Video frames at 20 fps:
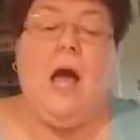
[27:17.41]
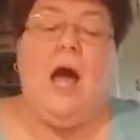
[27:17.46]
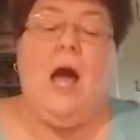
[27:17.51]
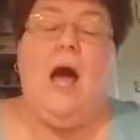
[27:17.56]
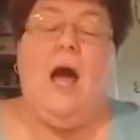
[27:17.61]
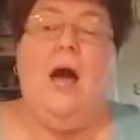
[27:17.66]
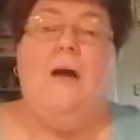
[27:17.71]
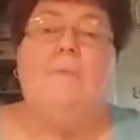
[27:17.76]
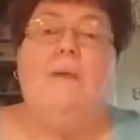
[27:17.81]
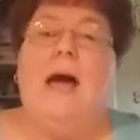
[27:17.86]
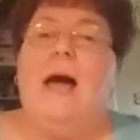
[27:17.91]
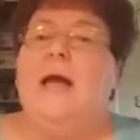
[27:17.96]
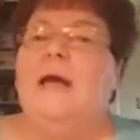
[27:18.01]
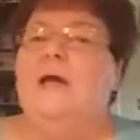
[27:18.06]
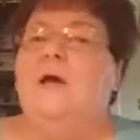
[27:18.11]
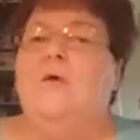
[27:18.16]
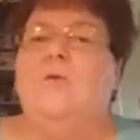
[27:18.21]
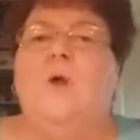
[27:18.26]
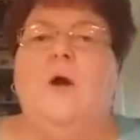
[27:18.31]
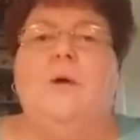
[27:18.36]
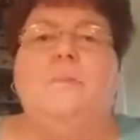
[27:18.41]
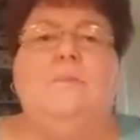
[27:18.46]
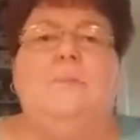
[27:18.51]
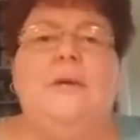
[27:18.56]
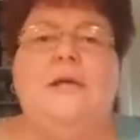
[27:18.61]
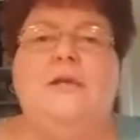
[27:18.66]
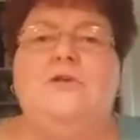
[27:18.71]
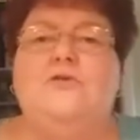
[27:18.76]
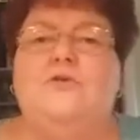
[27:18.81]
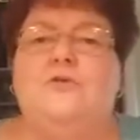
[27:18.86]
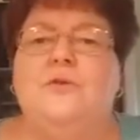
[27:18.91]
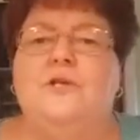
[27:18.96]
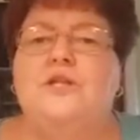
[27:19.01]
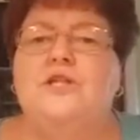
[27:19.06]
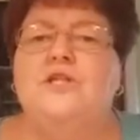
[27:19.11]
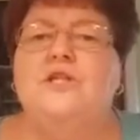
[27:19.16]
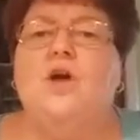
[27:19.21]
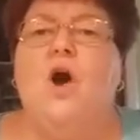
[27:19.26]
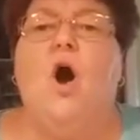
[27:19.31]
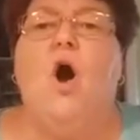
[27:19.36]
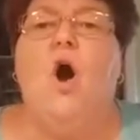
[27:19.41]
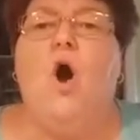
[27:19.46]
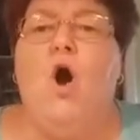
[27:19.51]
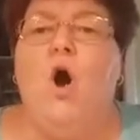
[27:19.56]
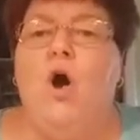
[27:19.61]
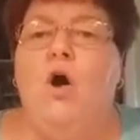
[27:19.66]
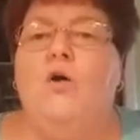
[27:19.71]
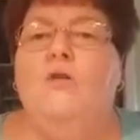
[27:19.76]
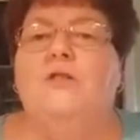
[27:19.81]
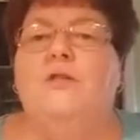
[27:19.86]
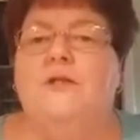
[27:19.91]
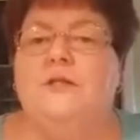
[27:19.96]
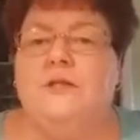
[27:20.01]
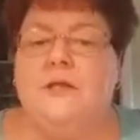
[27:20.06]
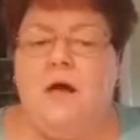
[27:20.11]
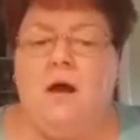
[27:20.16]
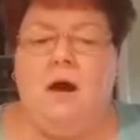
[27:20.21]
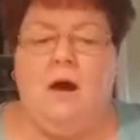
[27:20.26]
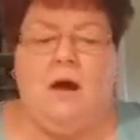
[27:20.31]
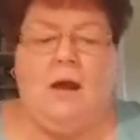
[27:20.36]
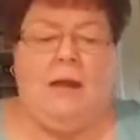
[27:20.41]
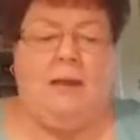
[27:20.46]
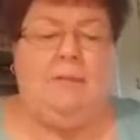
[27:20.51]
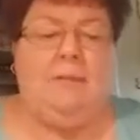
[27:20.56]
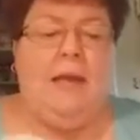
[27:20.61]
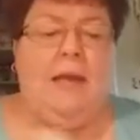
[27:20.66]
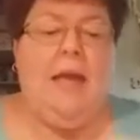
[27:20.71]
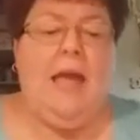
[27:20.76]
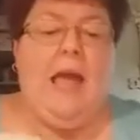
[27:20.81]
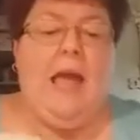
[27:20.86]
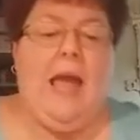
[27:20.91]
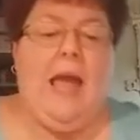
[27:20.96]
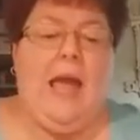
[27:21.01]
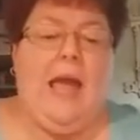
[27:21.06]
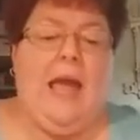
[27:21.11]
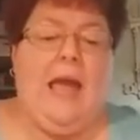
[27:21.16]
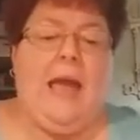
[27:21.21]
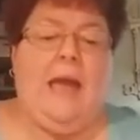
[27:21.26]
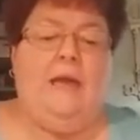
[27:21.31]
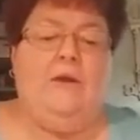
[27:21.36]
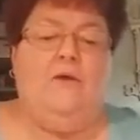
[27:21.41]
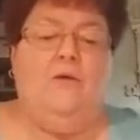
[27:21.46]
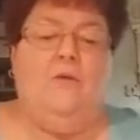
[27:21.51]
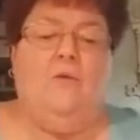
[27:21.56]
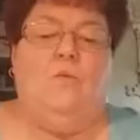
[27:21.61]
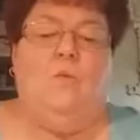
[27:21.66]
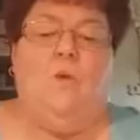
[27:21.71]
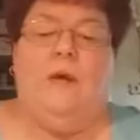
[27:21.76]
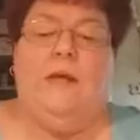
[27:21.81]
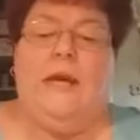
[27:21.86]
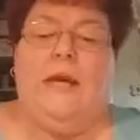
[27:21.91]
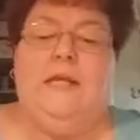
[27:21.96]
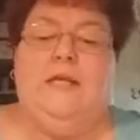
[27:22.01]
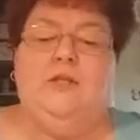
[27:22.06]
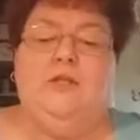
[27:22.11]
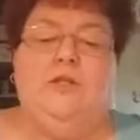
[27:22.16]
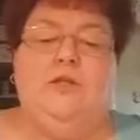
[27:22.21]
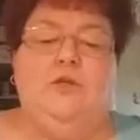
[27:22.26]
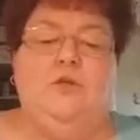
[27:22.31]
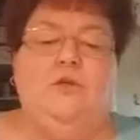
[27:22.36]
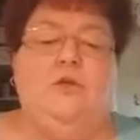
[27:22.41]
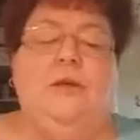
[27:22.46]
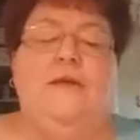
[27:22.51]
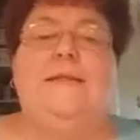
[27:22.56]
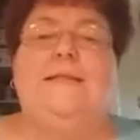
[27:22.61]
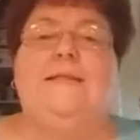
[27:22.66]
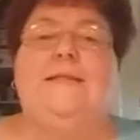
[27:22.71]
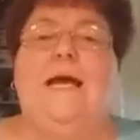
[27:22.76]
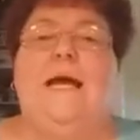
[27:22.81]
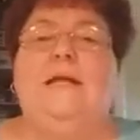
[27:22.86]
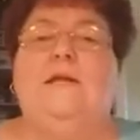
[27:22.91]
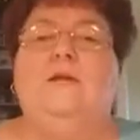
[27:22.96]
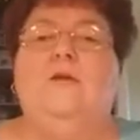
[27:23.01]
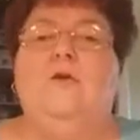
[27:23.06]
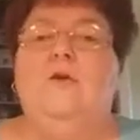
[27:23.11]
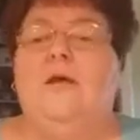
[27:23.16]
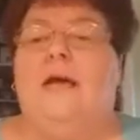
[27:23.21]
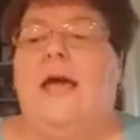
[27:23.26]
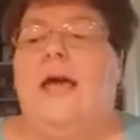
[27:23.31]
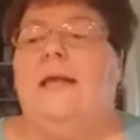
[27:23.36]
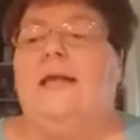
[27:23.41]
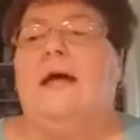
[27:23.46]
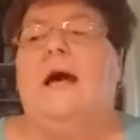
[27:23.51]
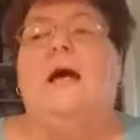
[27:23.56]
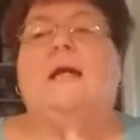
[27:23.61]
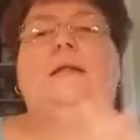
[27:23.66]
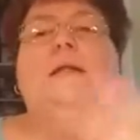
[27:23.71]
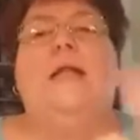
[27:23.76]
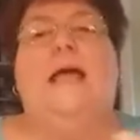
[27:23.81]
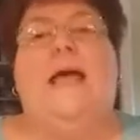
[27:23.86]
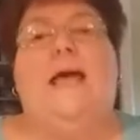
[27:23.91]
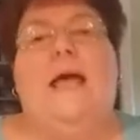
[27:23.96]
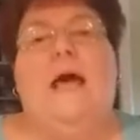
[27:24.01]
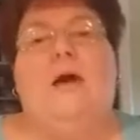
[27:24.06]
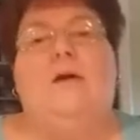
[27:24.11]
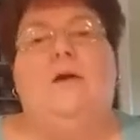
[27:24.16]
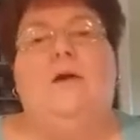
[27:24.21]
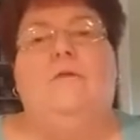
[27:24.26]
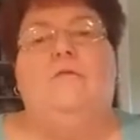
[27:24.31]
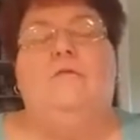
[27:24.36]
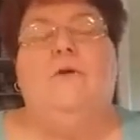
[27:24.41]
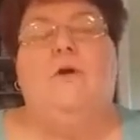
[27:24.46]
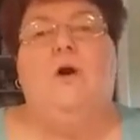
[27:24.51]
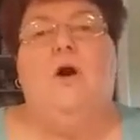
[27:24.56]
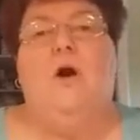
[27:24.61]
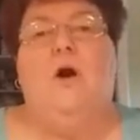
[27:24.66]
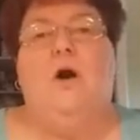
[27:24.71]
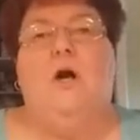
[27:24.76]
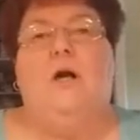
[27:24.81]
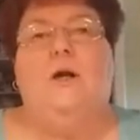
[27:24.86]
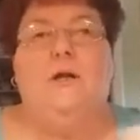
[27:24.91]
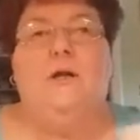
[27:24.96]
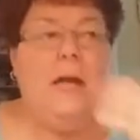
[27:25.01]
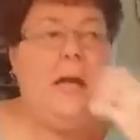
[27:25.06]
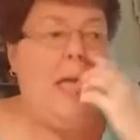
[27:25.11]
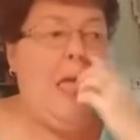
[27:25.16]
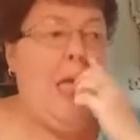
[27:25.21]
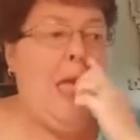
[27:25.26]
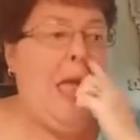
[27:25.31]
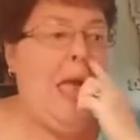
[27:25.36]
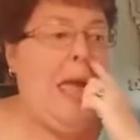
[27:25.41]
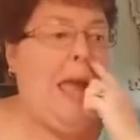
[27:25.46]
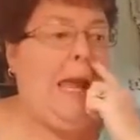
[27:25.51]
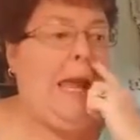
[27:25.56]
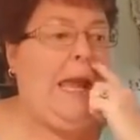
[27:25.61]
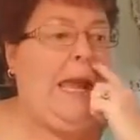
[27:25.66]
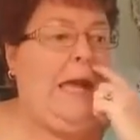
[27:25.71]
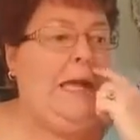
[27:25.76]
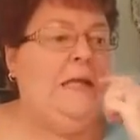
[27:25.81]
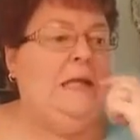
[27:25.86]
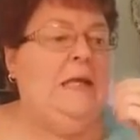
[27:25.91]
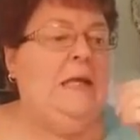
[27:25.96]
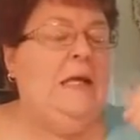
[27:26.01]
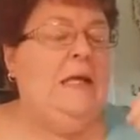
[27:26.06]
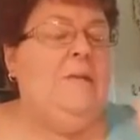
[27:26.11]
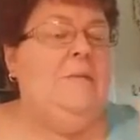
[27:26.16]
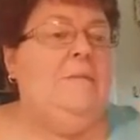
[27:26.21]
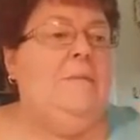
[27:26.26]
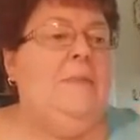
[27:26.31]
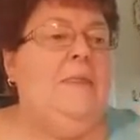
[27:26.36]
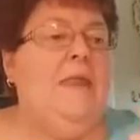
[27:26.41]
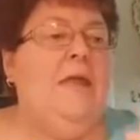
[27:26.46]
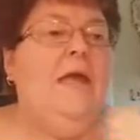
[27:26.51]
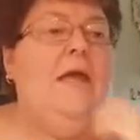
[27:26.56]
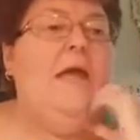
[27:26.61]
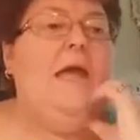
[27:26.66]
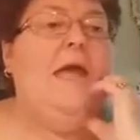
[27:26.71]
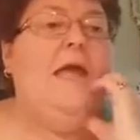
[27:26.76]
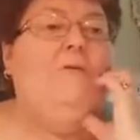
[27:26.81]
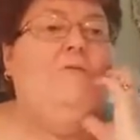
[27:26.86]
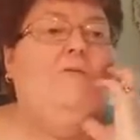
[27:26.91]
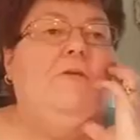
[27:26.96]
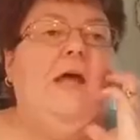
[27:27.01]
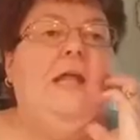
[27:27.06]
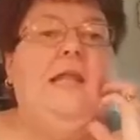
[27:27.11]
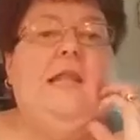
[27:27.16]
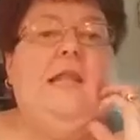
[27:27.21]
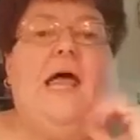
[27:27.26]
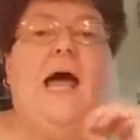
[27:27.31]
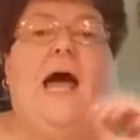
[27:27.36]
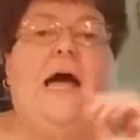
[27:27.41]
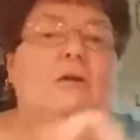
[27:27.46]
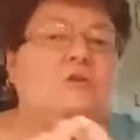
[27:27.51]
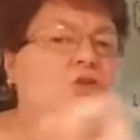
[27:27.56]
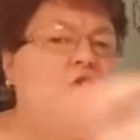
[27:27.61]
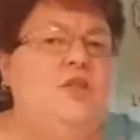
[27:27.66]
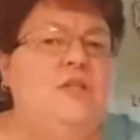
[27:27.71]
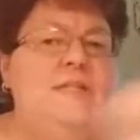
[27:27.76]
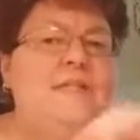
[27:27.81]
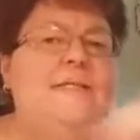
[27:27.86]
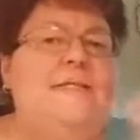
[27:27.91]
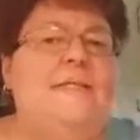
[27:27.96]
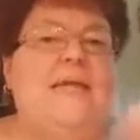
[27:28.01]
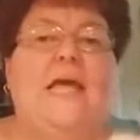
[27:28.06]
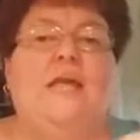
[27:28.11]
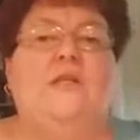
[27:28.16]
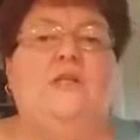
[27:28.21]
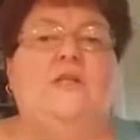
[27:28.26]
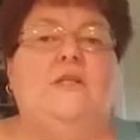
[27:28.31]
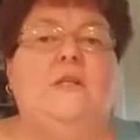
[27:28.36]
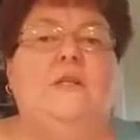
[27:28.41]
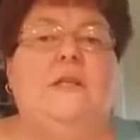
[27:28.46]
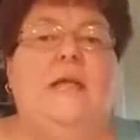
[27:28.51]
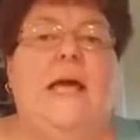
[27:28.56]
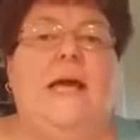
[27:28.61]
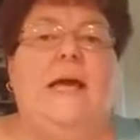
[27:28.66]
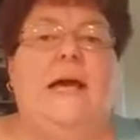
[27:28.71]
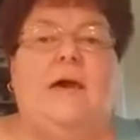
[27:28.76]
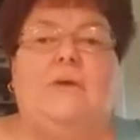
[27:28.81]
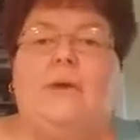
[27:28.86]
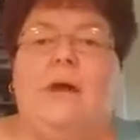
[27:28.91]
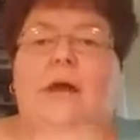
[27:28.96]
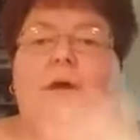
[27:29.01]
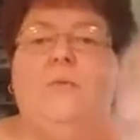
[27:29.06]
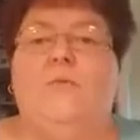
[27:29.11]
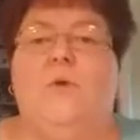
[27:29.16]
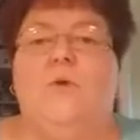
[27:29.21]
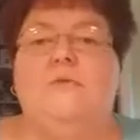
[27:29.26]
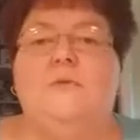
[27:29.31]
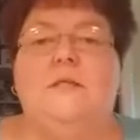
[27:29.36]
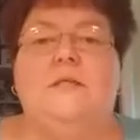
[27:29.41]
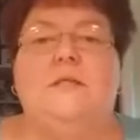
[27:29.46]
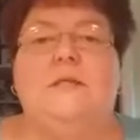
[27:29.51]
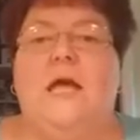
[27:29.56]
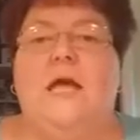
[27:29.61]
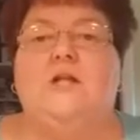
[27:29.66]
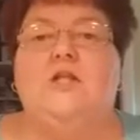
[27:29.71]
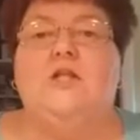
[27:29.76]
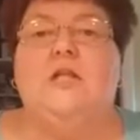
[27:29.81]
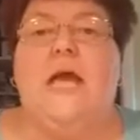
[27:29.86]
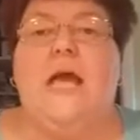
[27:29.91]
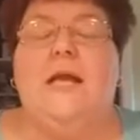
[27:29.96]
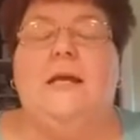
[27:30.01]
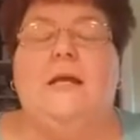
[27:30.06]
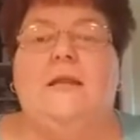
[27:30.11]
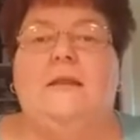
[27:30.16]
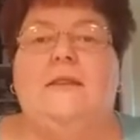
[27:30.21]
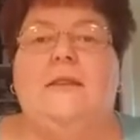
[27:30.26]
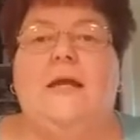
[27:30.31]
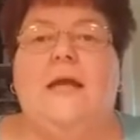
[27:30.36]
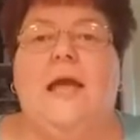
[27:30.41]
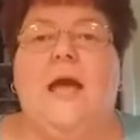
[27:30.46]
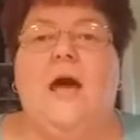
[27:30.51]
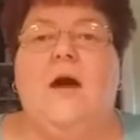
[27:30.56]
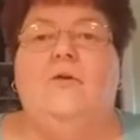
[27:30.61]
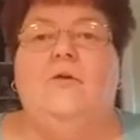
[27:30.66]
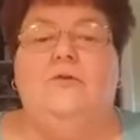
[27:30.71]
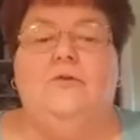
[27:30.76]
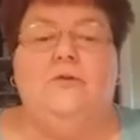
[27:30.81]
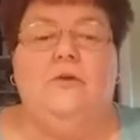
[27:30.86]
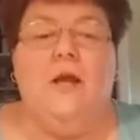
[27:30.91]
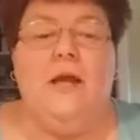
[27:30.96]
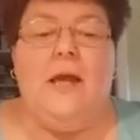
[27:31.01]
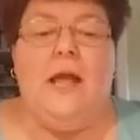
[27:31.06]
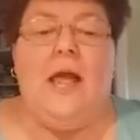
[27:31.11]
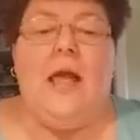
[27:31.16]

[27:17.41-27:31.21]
I go on Pinterest all the time, and what I do is I look at a layout of a card, and if I'll just sketch the layout. I won't sketch anything else.